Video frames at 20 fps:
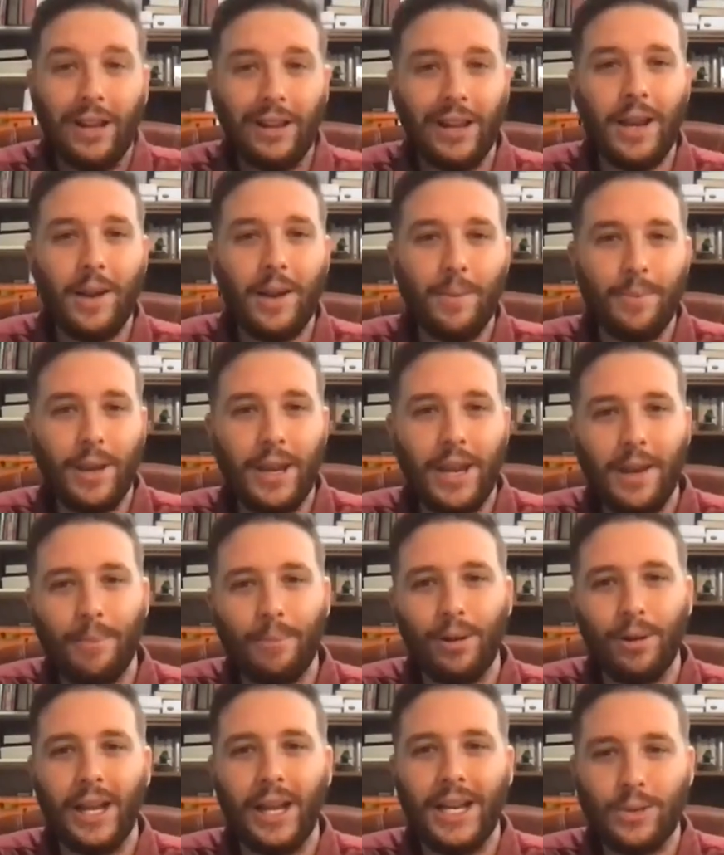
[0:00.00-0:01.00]
Let it be a
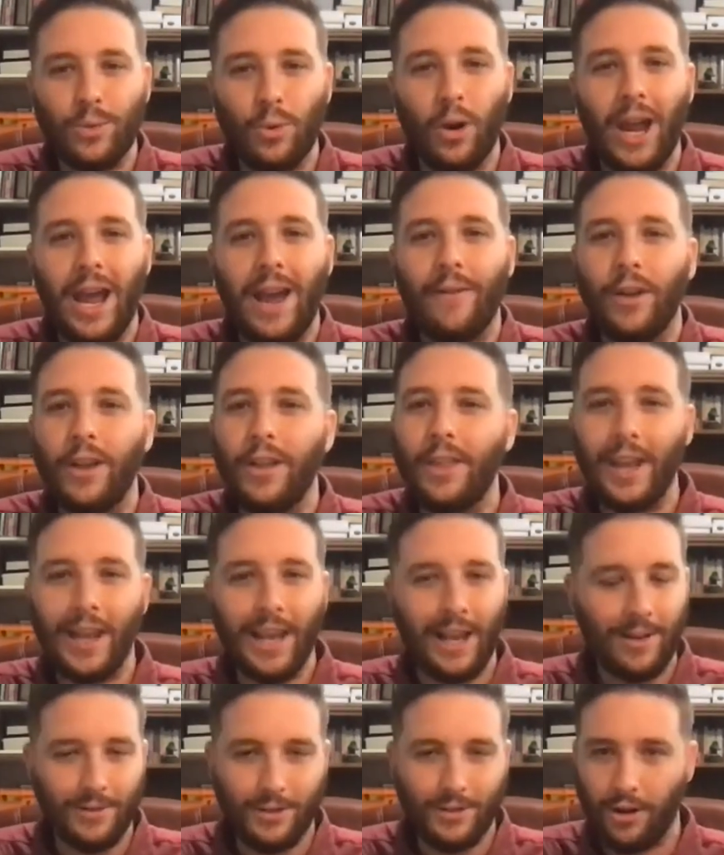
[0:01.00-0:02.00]
place where everything
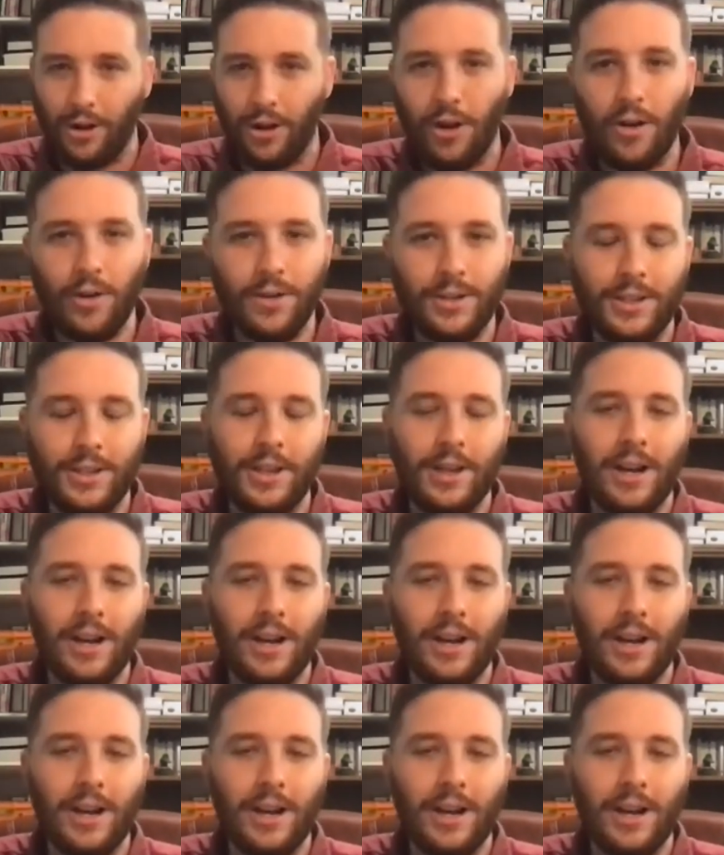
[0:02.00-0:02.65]
else goes.